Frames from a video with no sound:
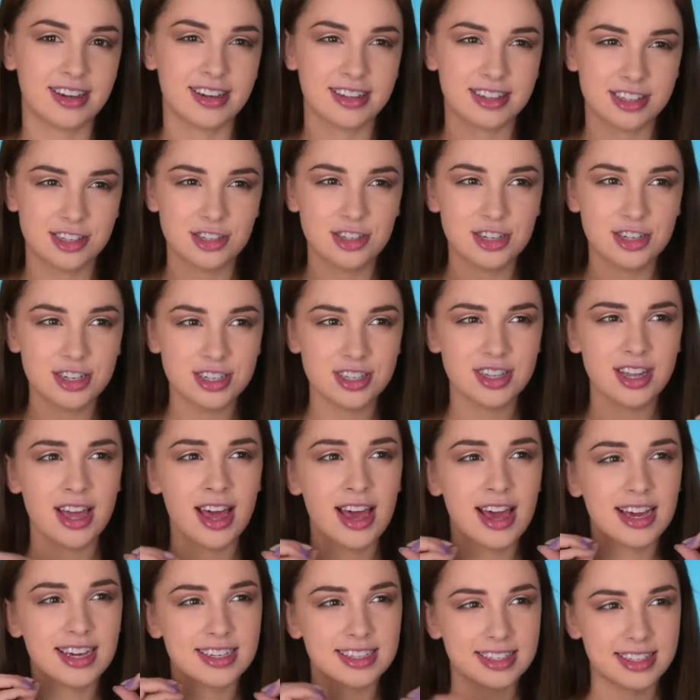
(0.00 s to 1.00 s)
It's just
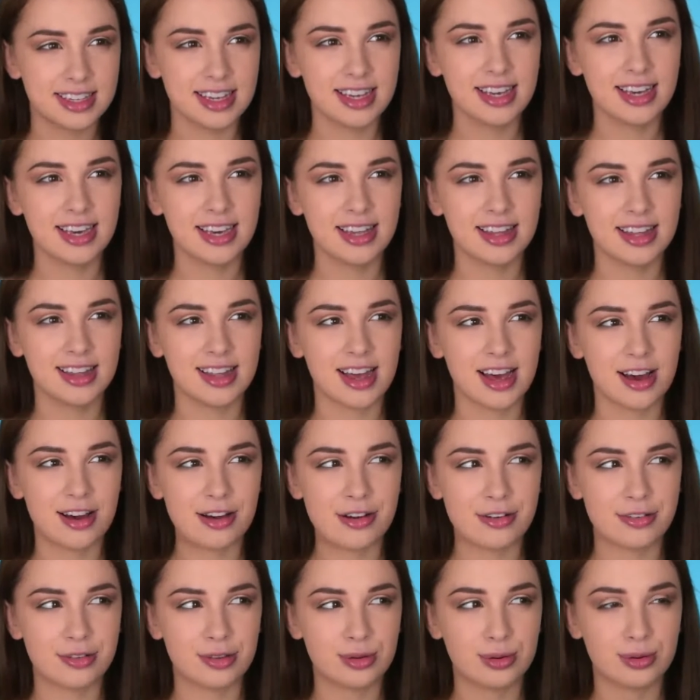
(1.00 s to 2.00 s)
sticky
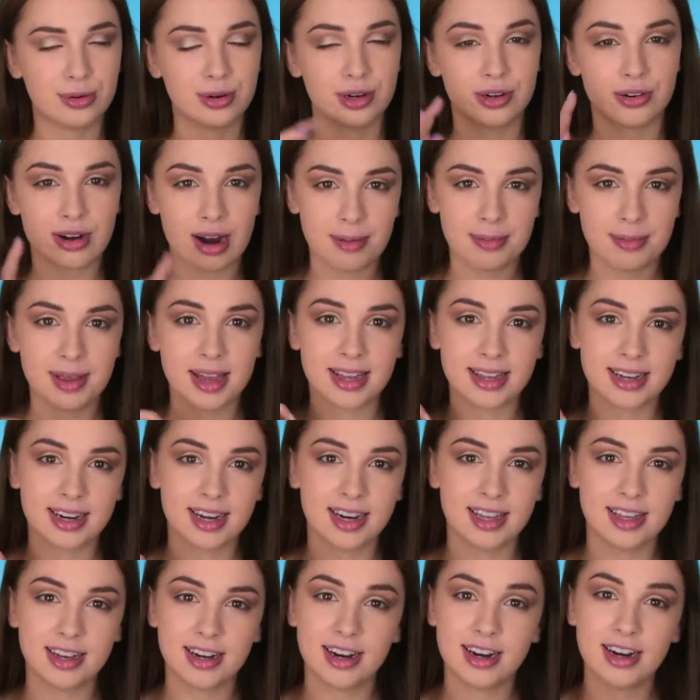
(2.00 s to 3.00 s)
enough to grab that
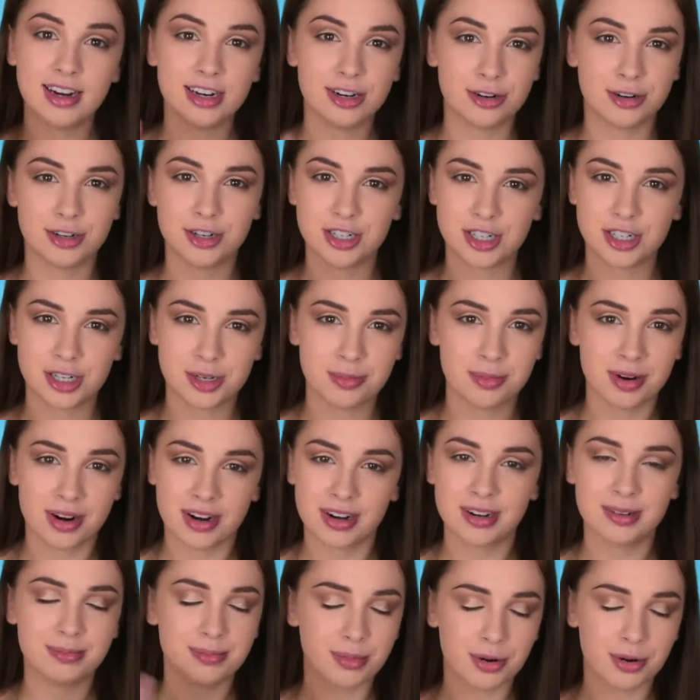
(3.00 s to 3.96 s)
glitter or shimmer